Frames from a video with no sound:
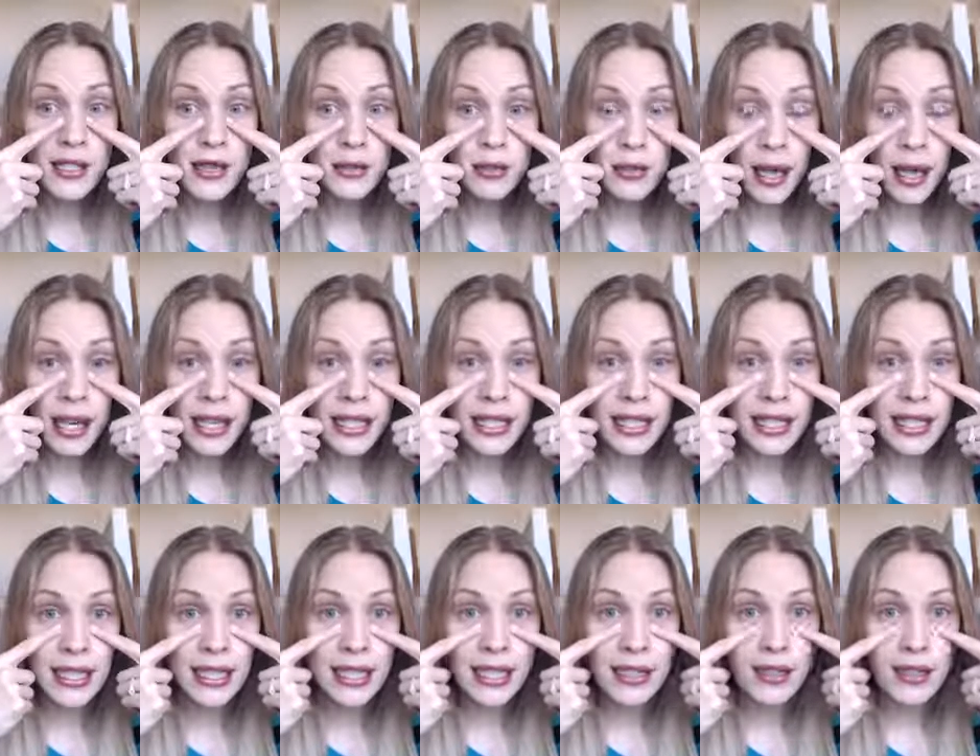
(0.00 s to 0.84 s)
is right
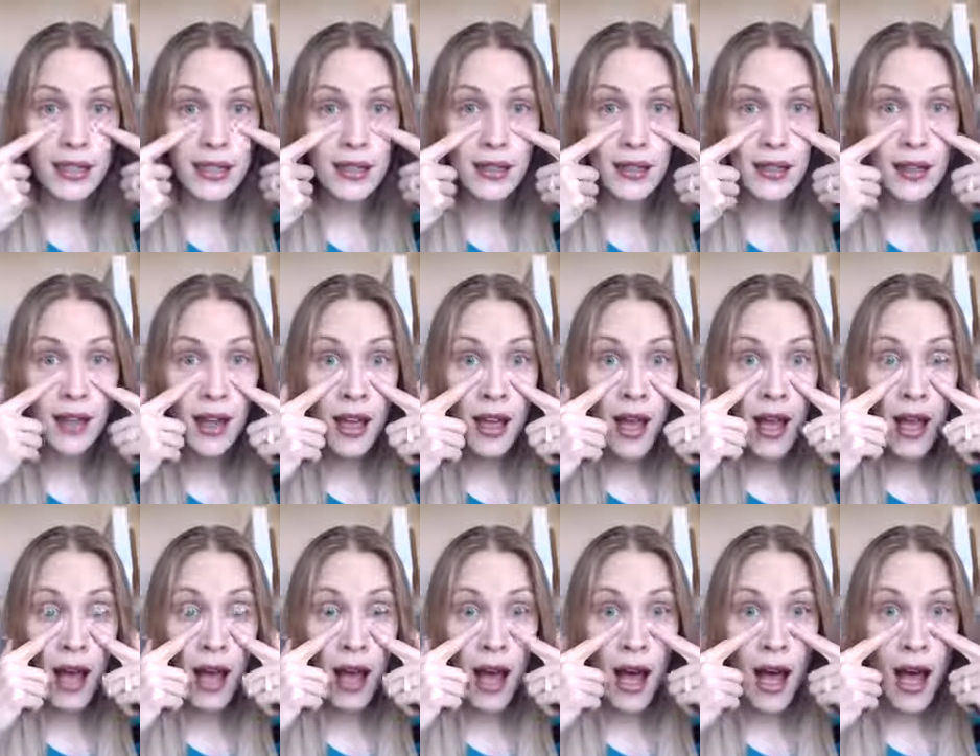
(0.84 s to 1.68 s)
here.
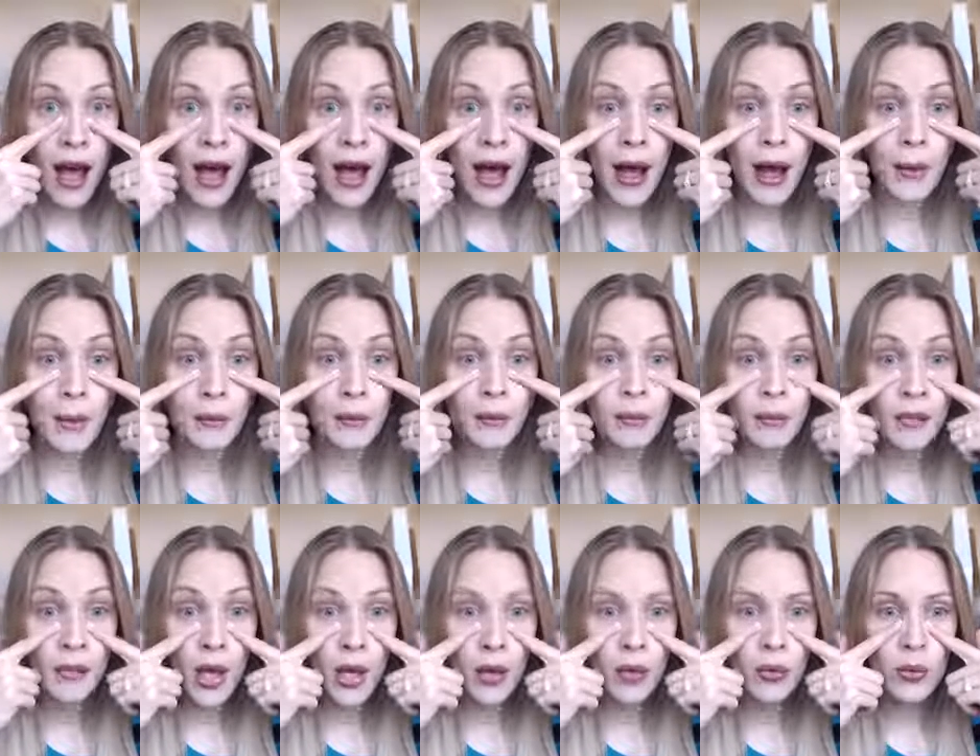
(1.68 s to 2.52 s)

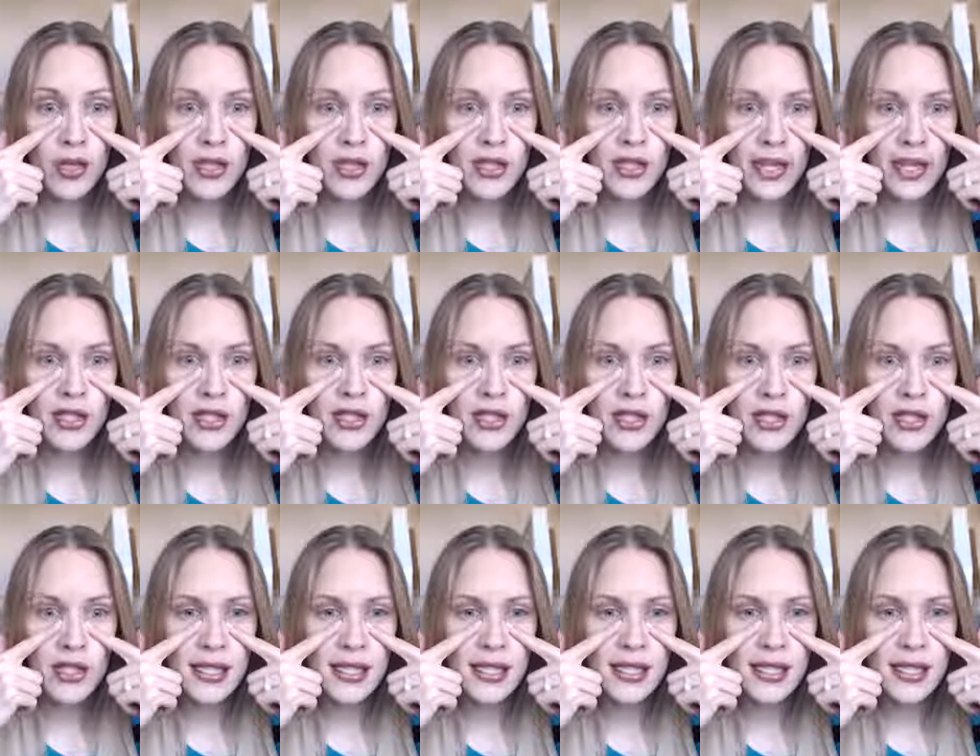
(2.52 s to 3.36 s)
What did I
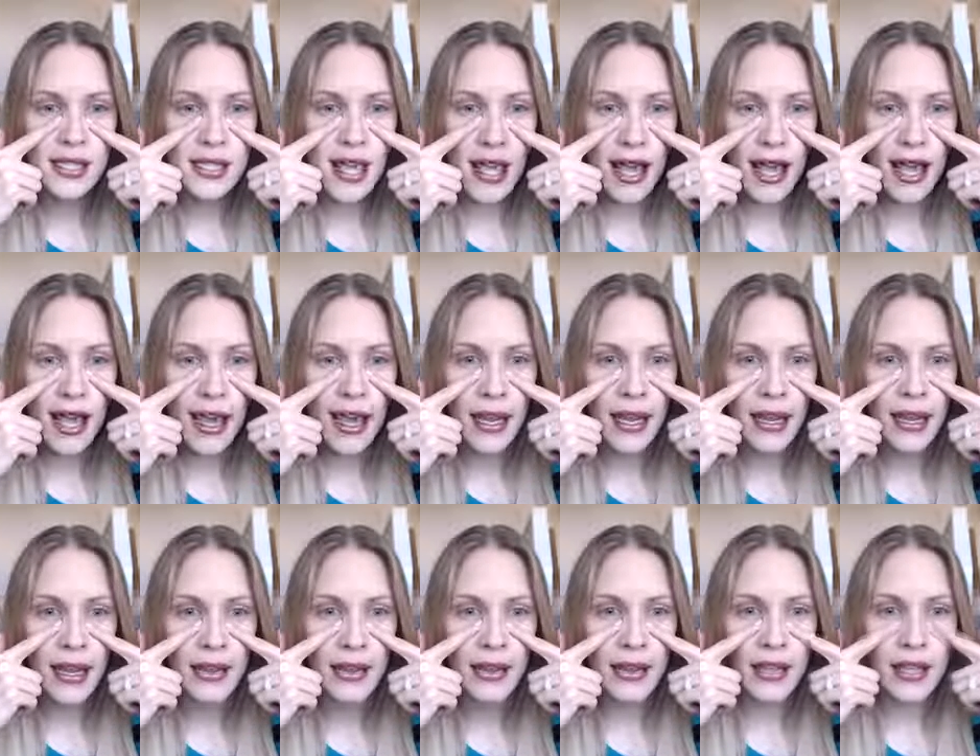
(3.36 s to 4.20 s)
just
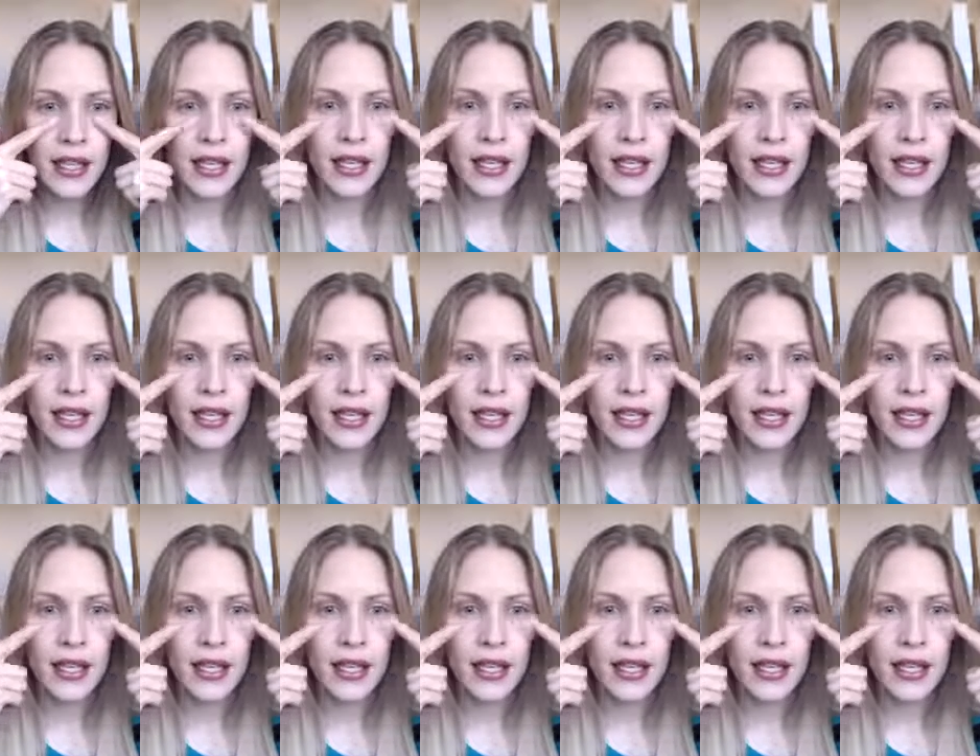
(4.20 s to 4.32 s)
say?